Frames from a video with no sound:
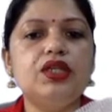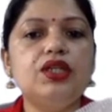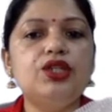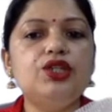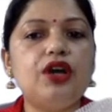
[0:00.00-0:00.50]

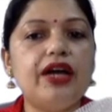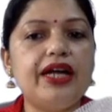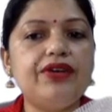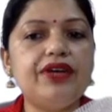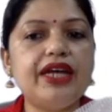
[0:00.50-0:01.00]
Your
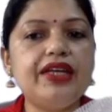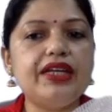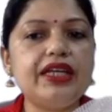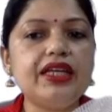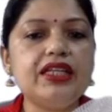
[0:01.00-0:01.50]

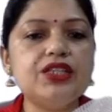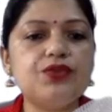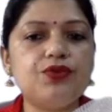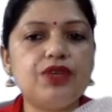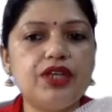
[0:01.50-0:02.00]
handwriting is
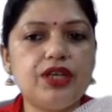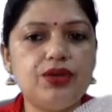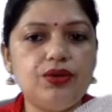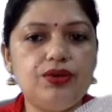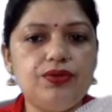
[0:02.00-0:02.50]
very
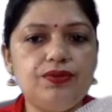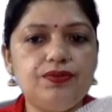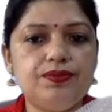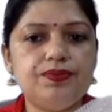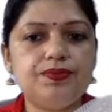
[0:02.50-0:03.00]
good.
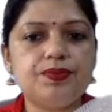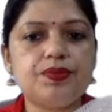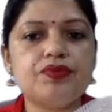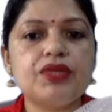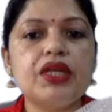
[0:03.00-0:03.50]

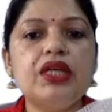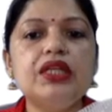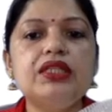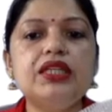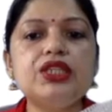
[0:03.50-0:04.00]

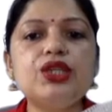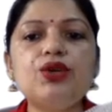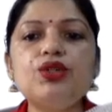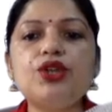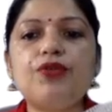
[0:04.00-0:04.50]
This
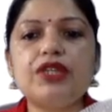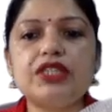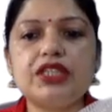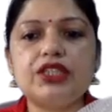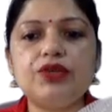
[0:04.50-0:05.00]
use of
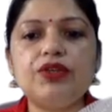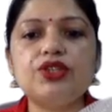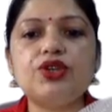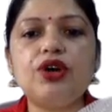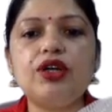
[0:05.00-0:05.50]
adjective is
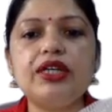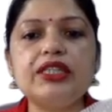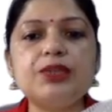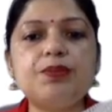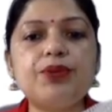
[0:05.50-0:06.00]
called
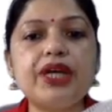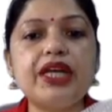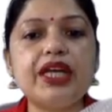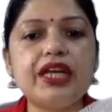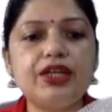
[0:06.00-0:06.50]
its
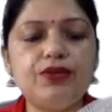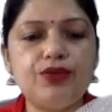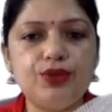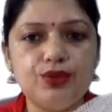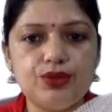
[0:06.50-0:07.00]
predicative
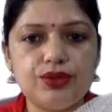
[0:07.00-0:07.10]
use.